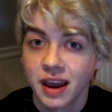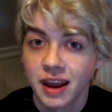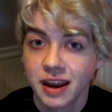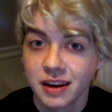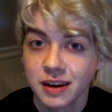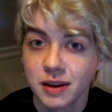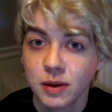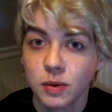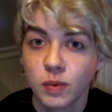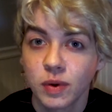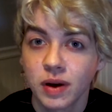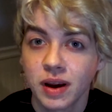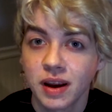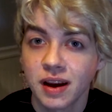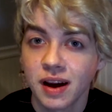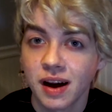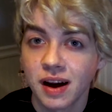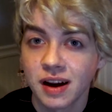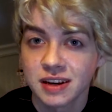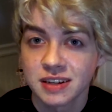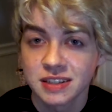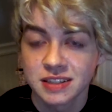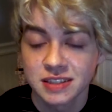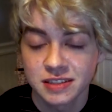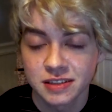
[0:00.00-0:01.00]
Anyway,
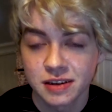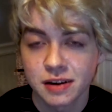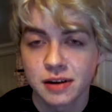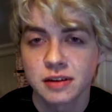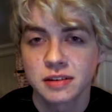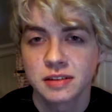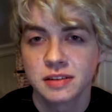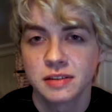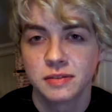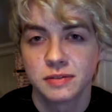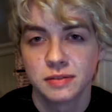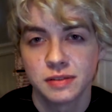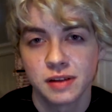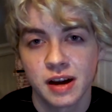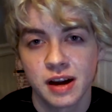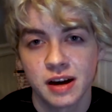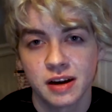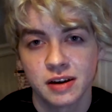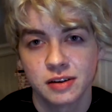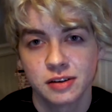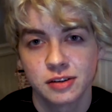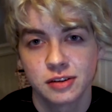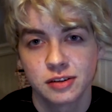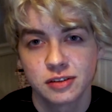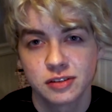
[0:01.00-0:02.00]
I stalked the
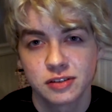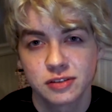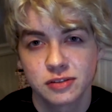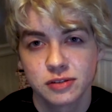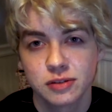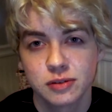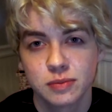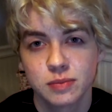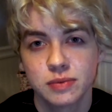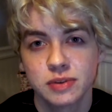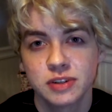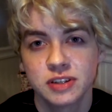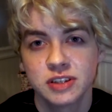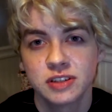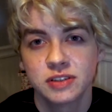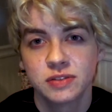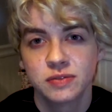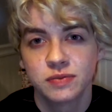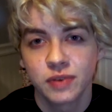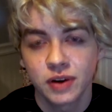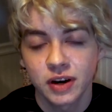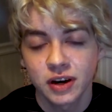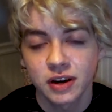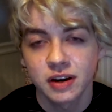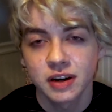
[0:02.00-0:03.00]
Flat Earthers group, which is
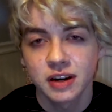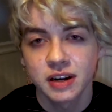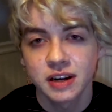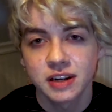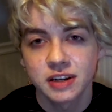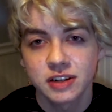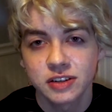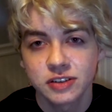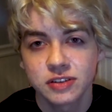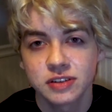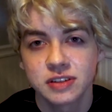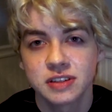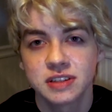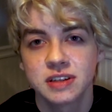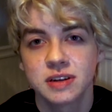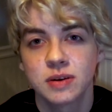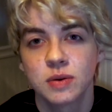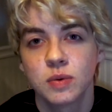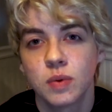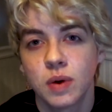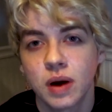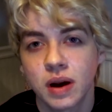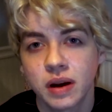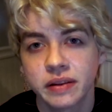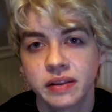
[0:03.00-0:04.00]
very
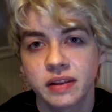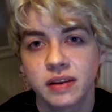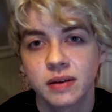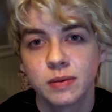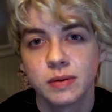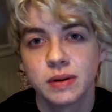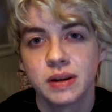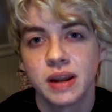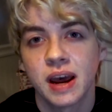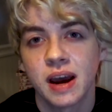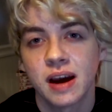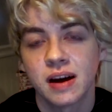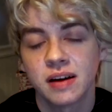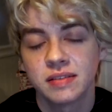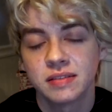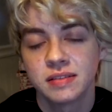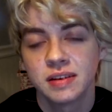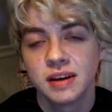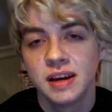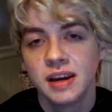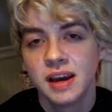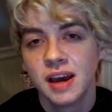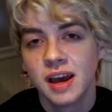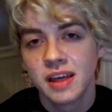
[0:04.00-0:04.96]
interesting why they would have